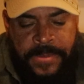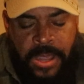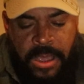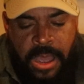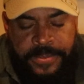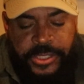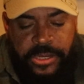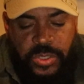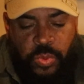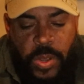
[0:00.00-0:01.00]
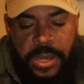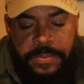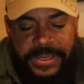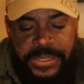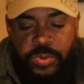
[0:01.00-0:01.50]
option as well,
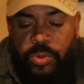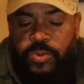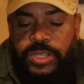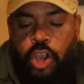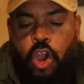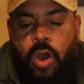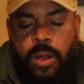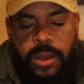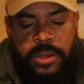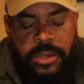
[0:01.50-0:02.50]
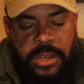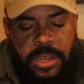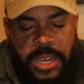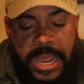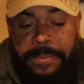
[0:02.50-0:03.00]
but this one was a call.
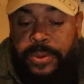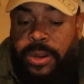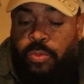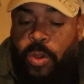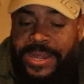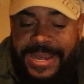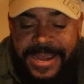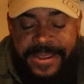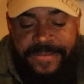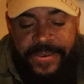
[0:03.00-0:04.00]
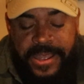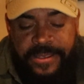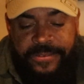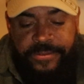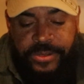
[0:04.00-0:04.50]
I put up
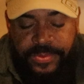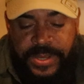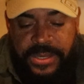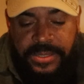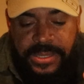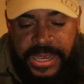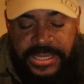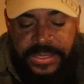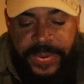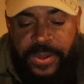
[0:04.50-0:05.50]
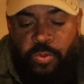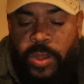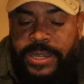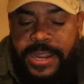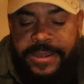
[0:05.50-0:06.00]
195, which means I spent
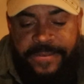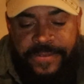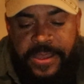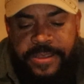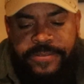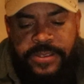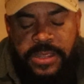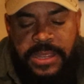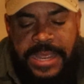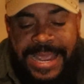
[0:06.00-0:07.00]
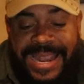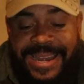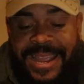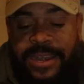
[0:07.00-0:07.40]
195 and I